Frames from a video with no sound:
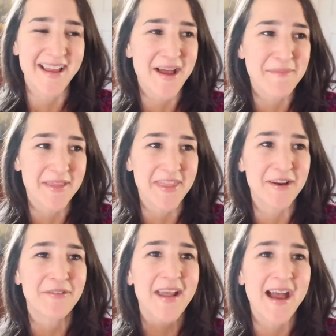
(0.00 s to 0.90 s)
I mean, they
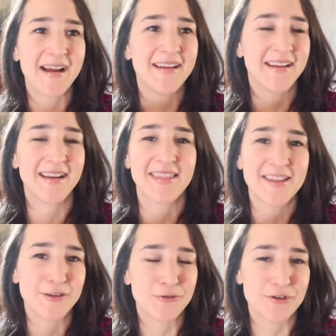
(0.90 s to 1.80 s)
don't add
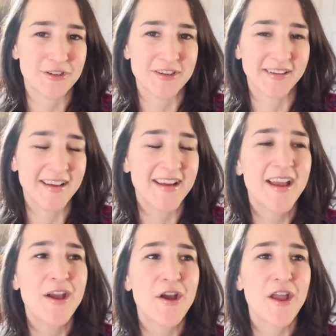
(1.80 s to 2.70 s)
anything nutritionally.